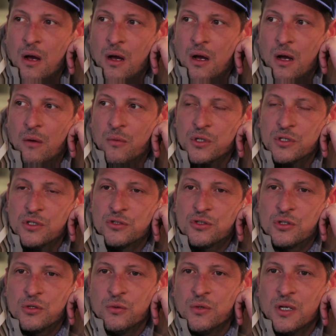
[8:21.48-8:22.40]
I would
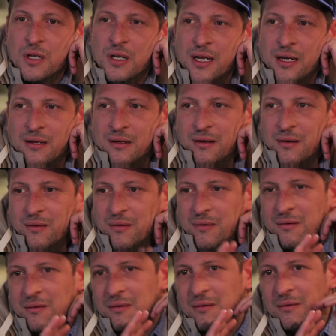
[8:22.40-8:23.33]
just do it like, you
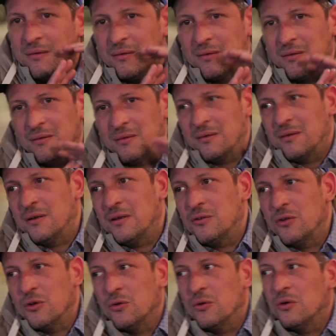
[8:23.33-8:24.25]

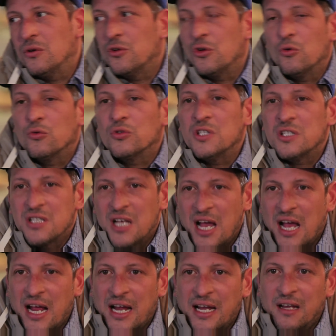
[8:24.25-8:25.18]
know, no
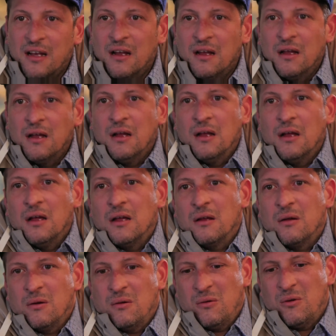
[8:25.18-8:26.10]
design,
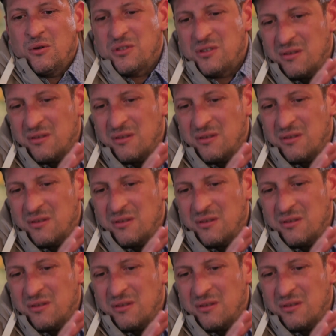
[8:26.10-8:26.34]
you know,